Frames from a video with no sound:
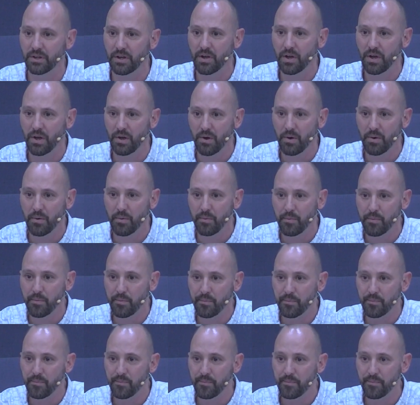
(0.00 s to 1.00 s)

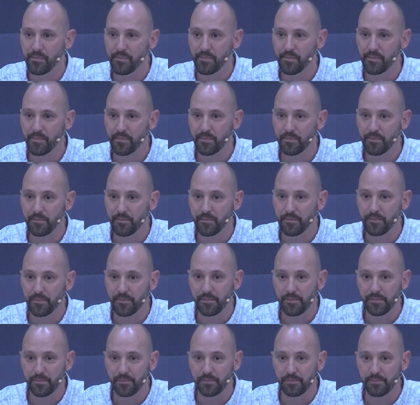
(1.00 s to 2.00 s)

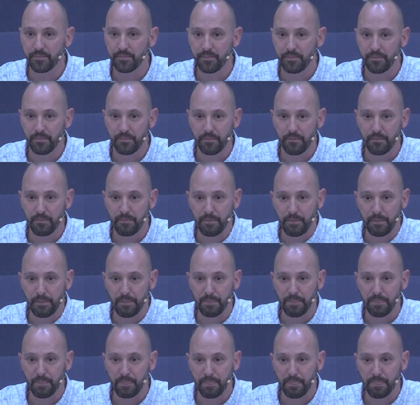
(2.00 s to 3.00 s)

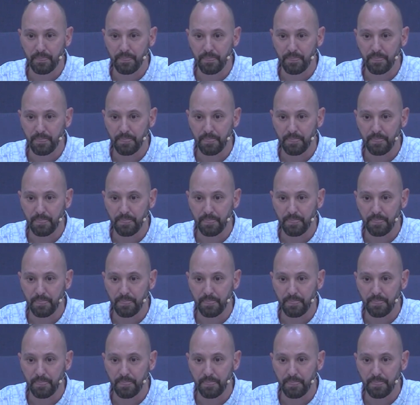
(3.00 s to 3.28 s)
(silence)